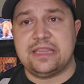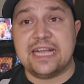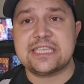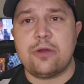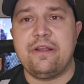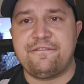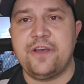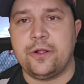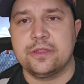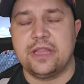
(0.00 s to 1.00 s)
That's how I
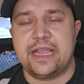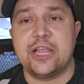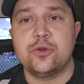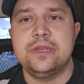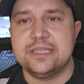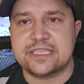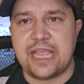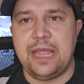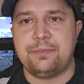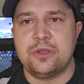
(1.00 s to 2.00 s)
felt. Like, I couldn't
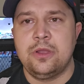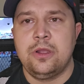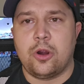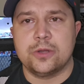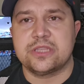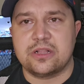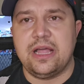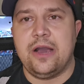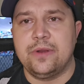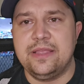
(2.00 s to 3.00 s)
escape Art the
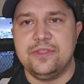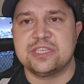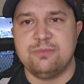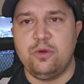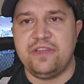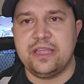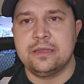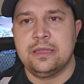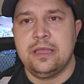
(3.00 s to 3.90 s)
Clown in this movie.